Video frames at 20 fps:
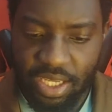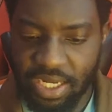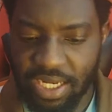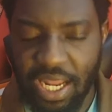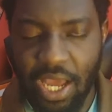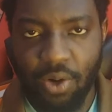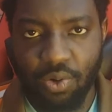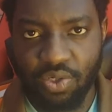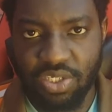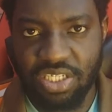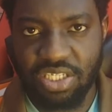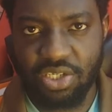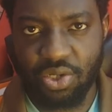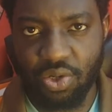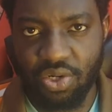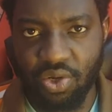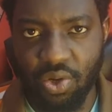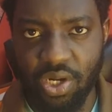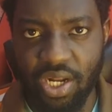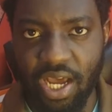Now, reason
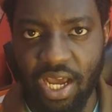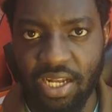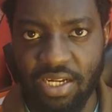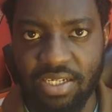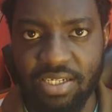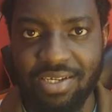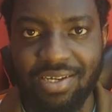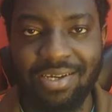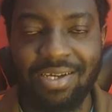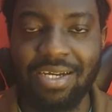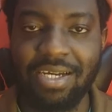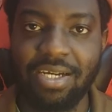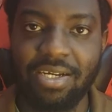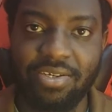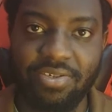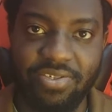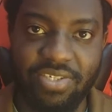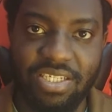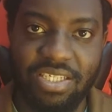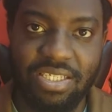on the other hand.
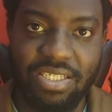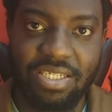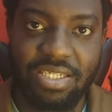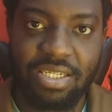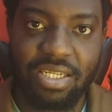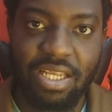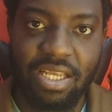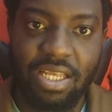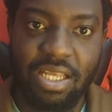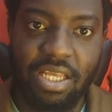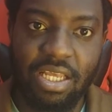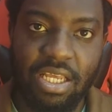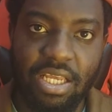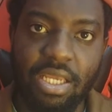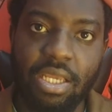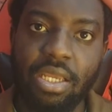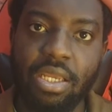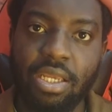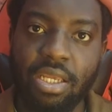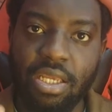Reason
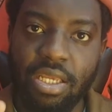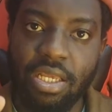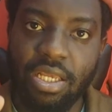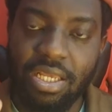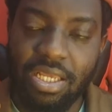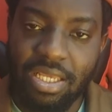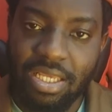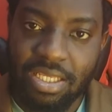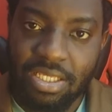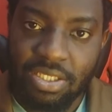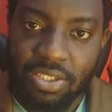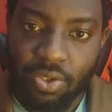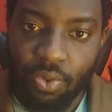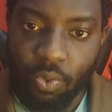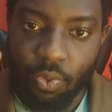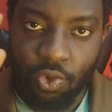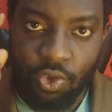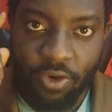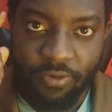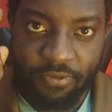is
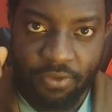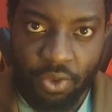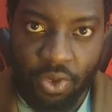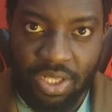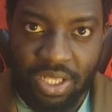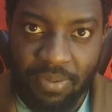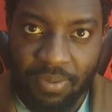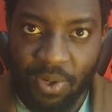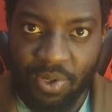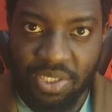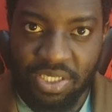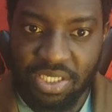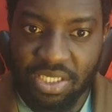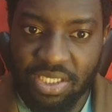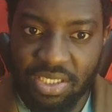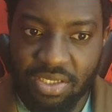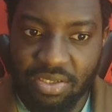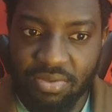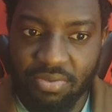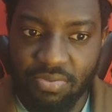you have thought about
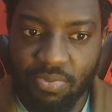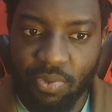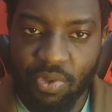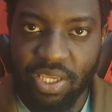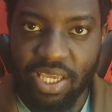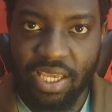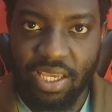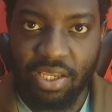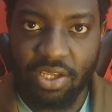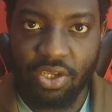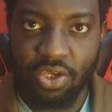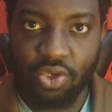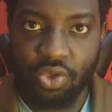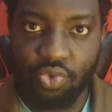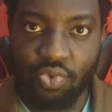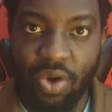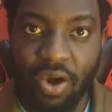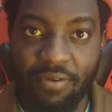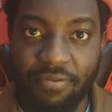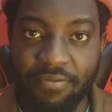it. Okay?
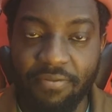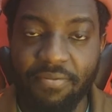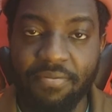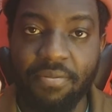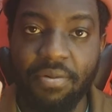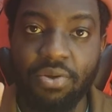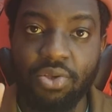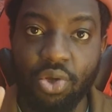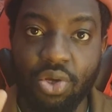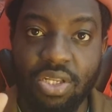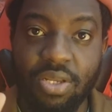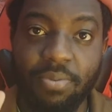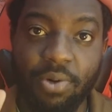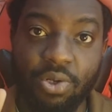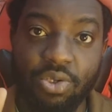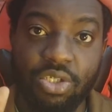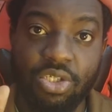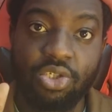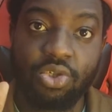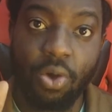You have thought
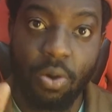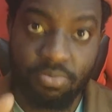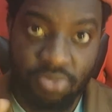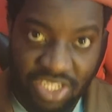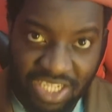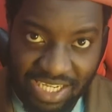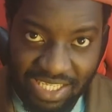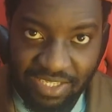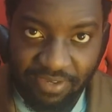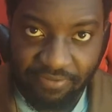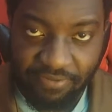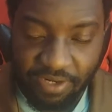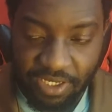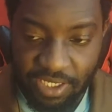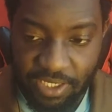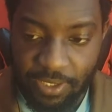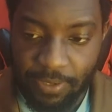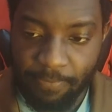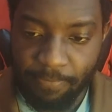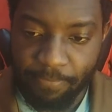about it
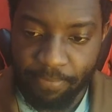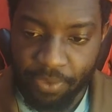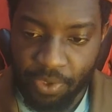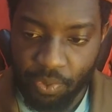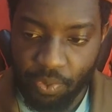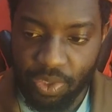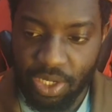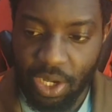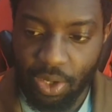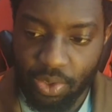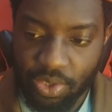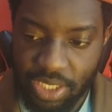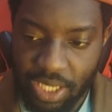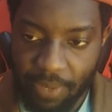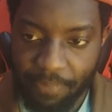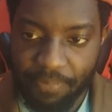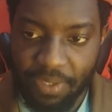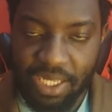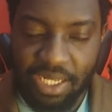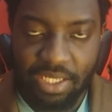objectively without
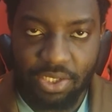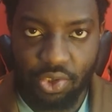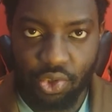appealing